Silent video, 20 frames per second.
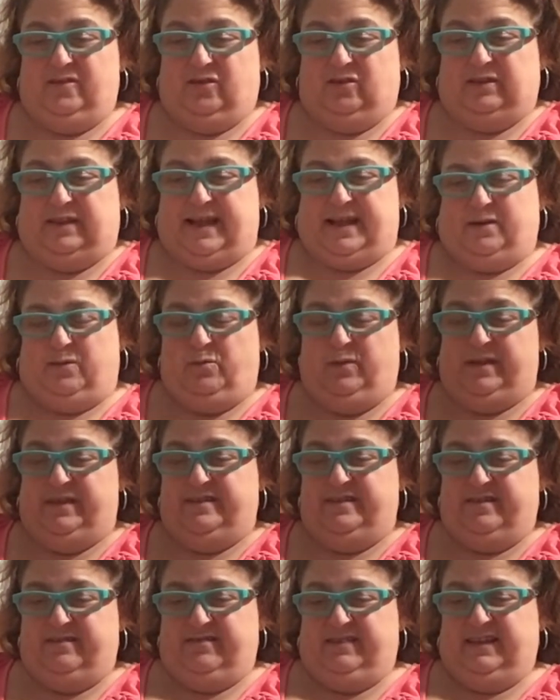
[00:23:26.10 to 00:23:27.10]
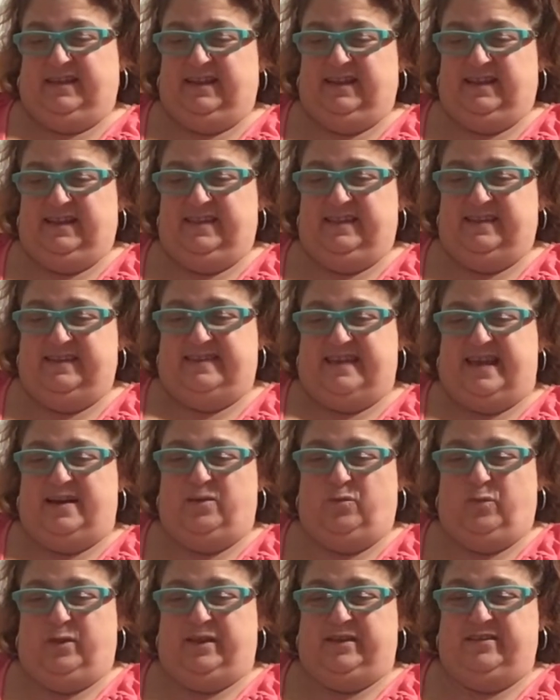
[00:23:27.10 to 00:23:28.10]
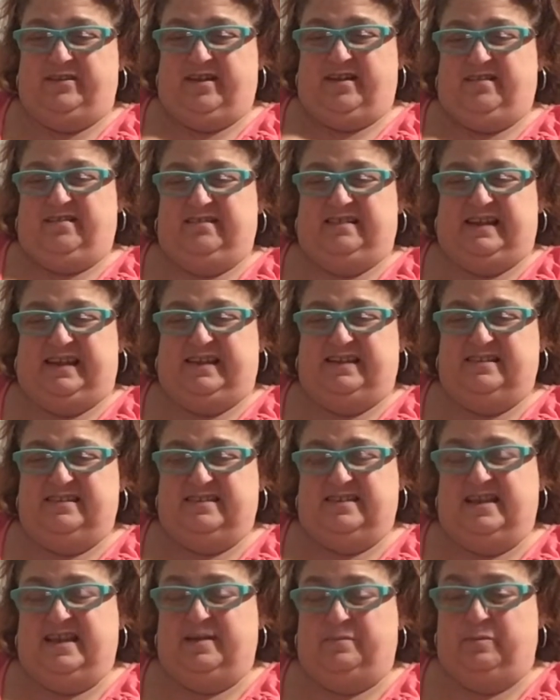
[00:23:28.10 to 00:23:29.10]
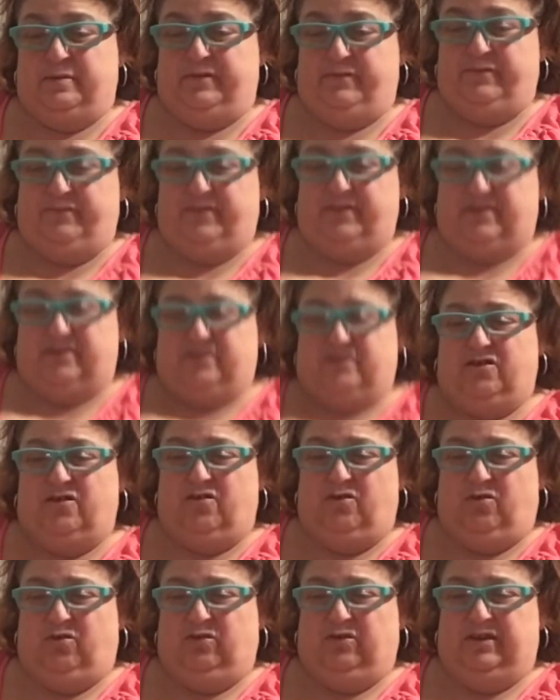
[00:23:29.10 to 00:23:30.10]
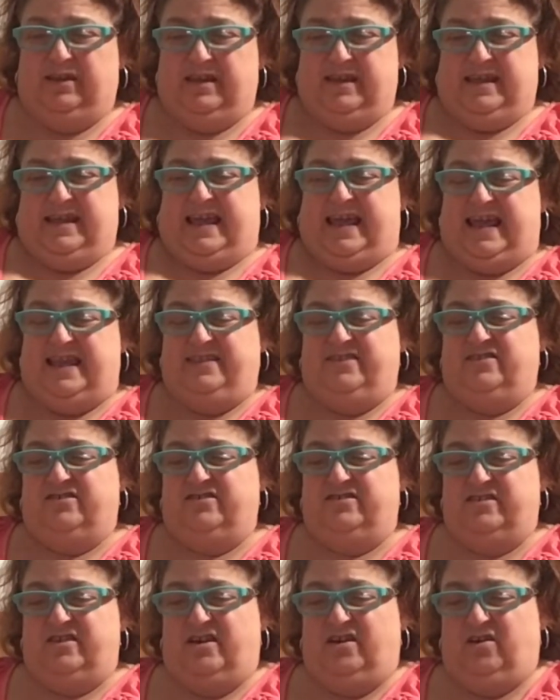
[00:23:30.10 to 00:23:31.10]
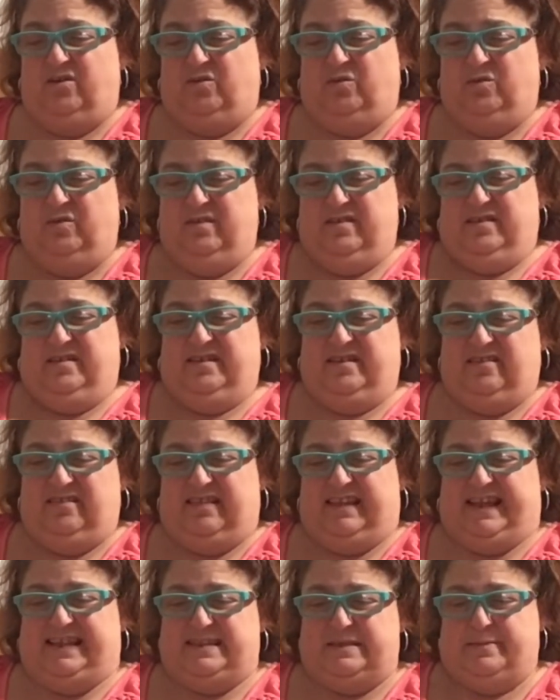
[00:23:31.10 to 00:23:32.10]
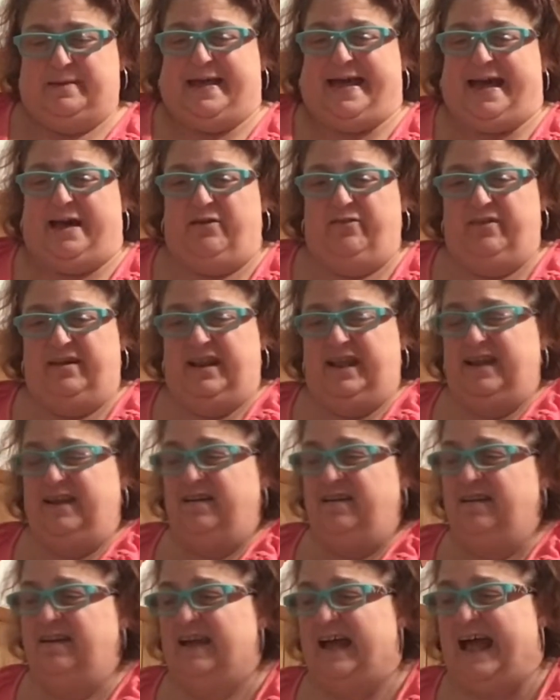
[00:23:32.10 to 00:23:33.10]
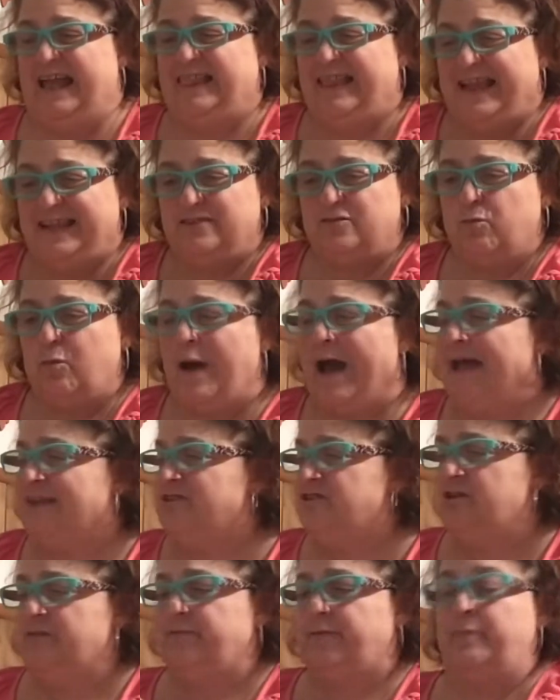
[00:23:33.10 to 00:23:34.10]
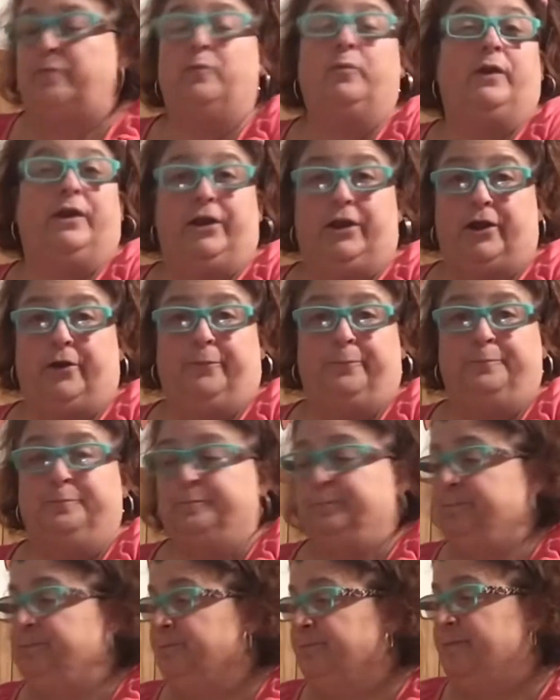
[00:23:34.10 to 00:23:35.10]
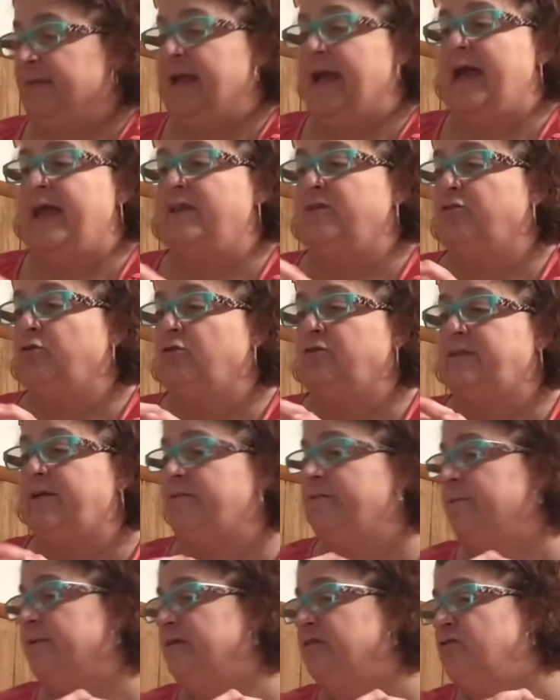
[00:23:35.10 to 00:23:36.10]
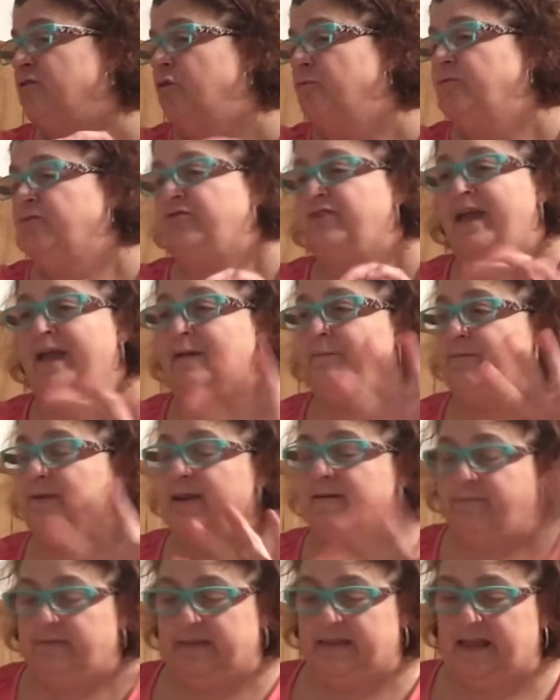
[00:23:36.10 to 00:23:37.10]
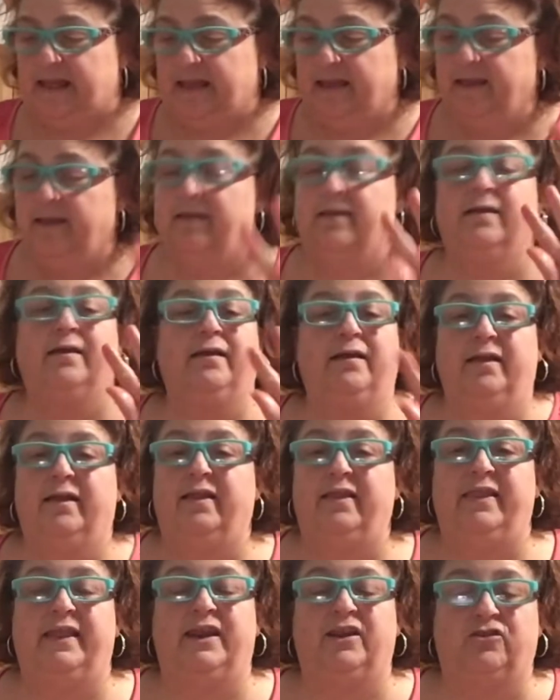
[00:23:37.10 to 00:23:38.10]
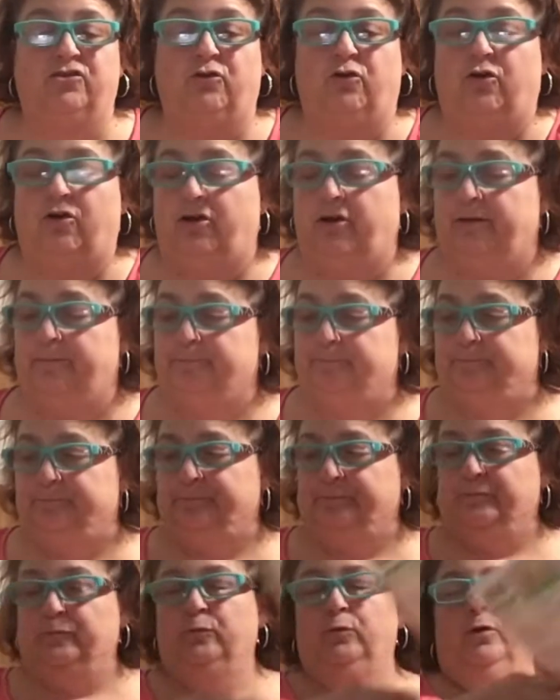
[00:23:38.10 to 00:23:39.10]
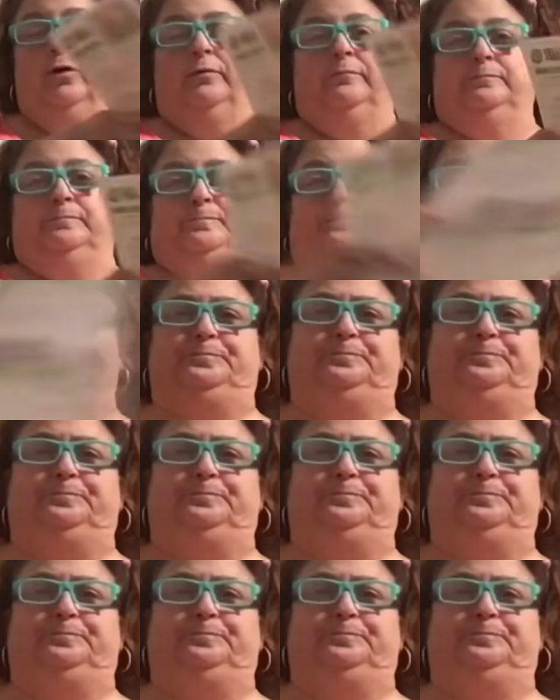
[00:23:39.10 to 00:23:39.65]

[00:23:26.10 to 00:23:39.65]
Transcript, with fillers: Don't like winter really. The dead of winter. Can't stand being freezing cold. Hate the snow. Don't like to be out in it. I like to watch it from the window. And as long as everybody's home safe and everything, then it's all good. Woo!